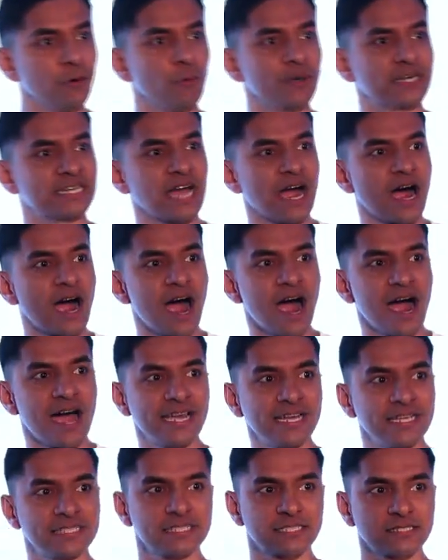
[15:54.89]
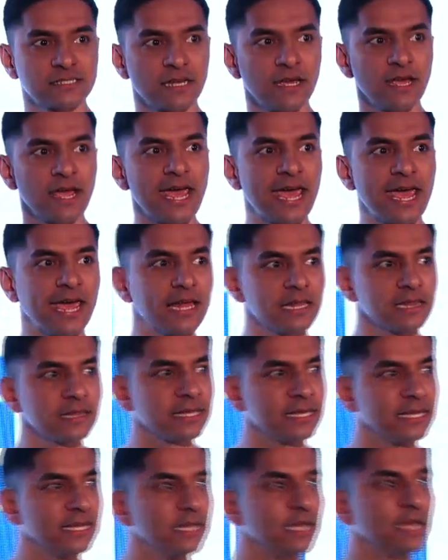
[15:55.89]
with the highest
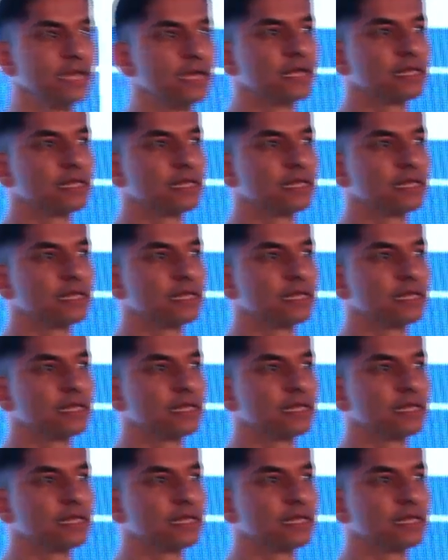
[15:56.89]
healthy